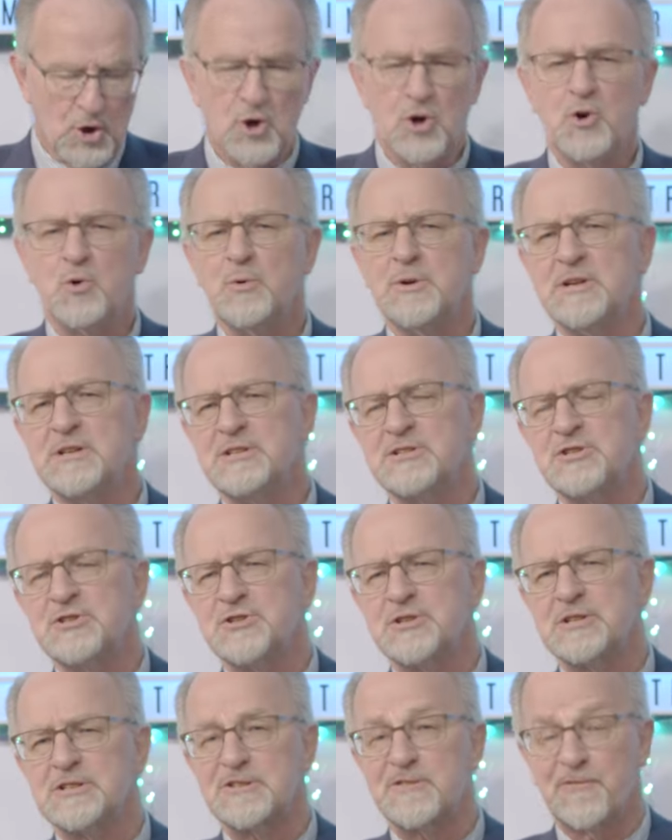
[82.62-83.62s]
who is
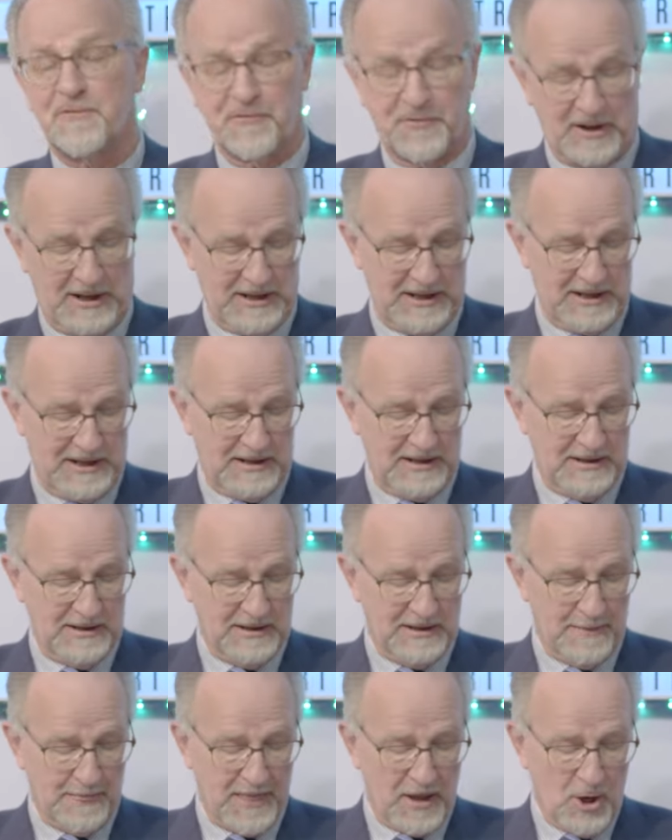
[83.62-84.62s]
this fella
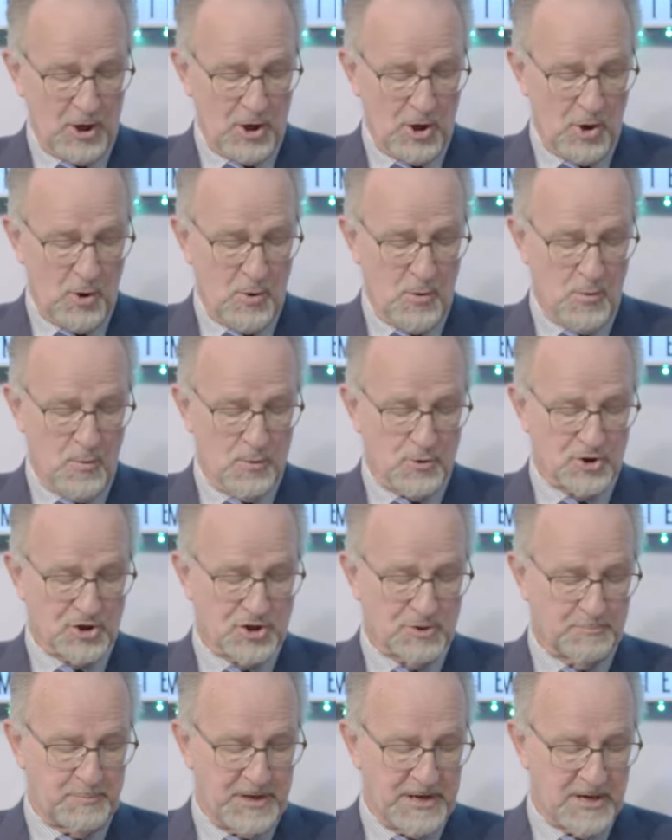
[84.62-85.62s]
who
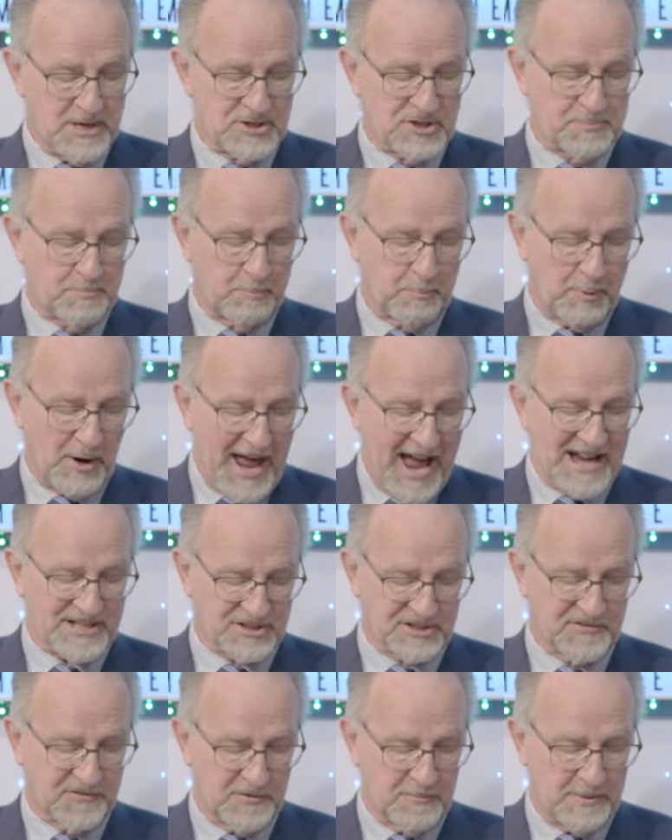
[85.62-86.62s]
speaks
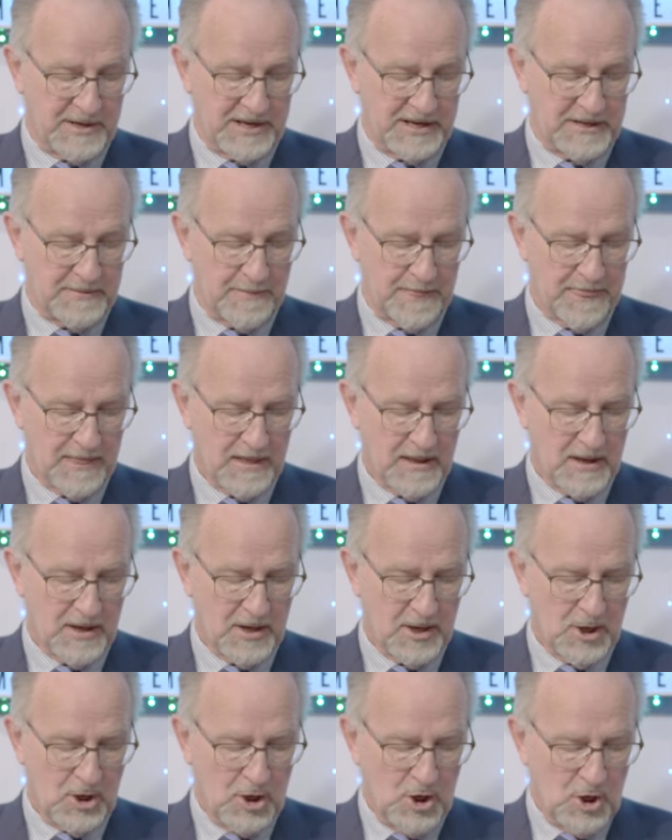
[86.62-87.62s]
blasphemy?
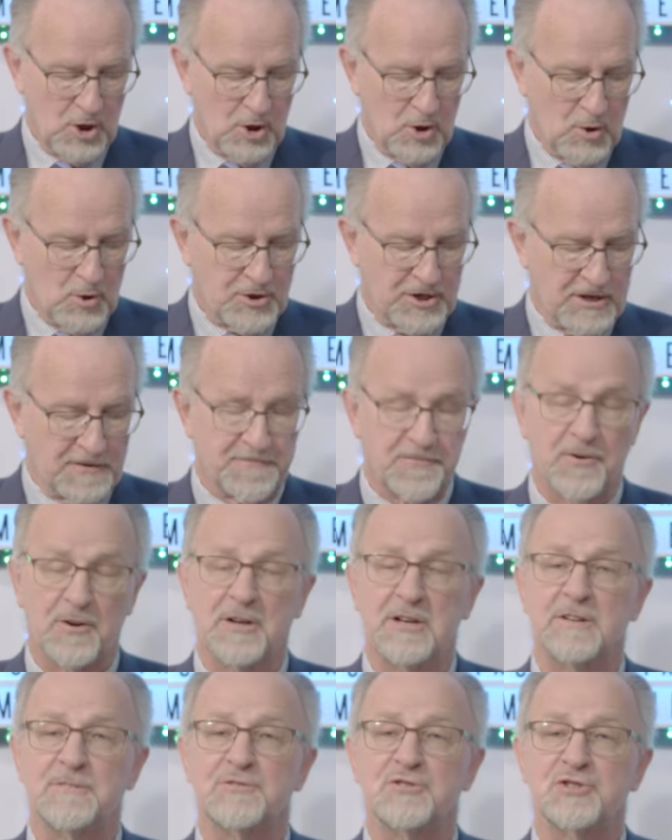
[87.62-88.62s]
Who can
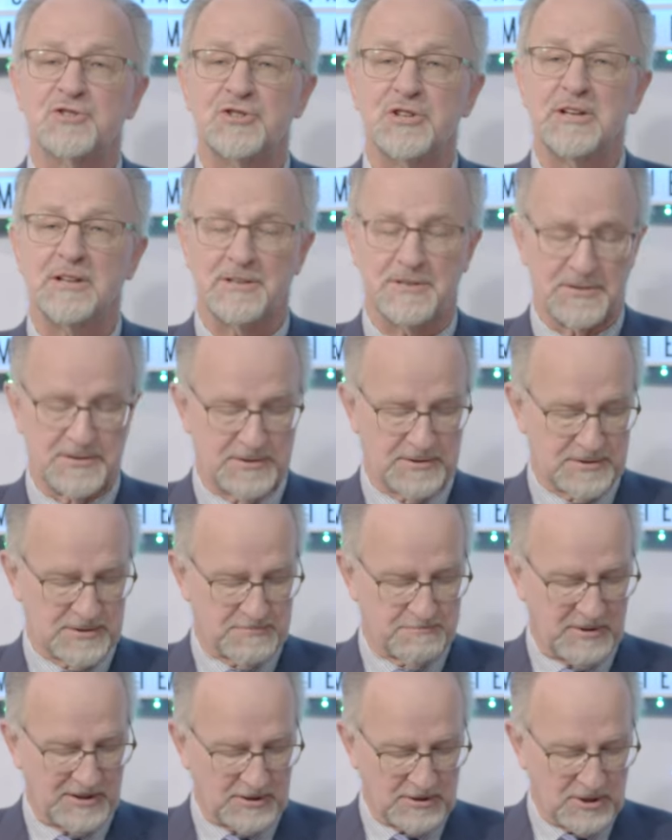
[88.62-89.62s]
forgive
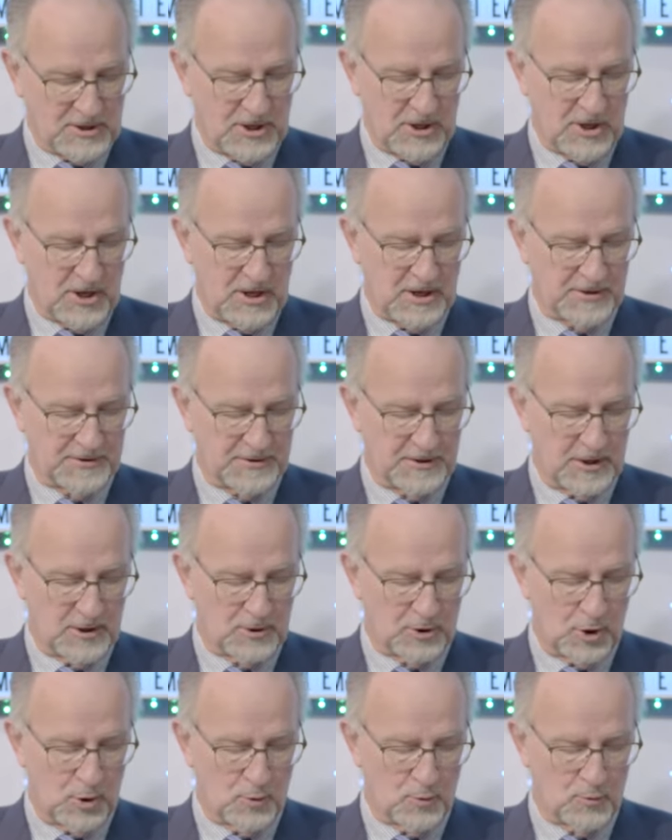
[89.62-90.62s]
sins but God
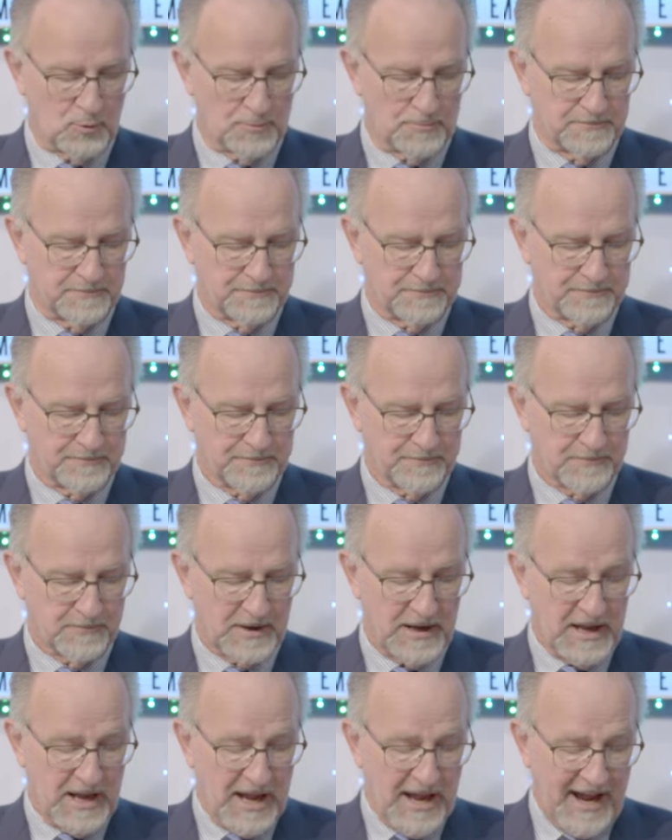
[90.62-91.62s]
alone?
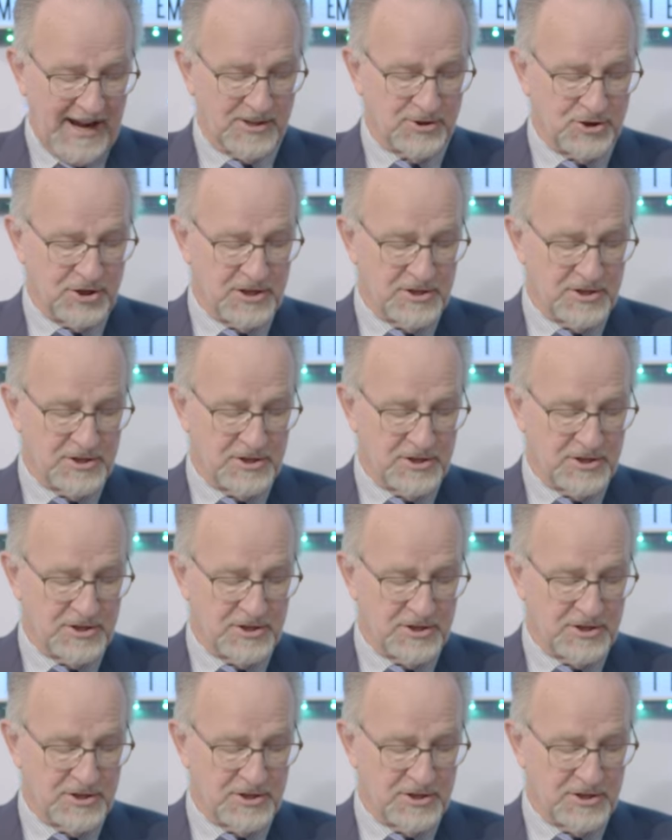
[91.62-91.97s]
And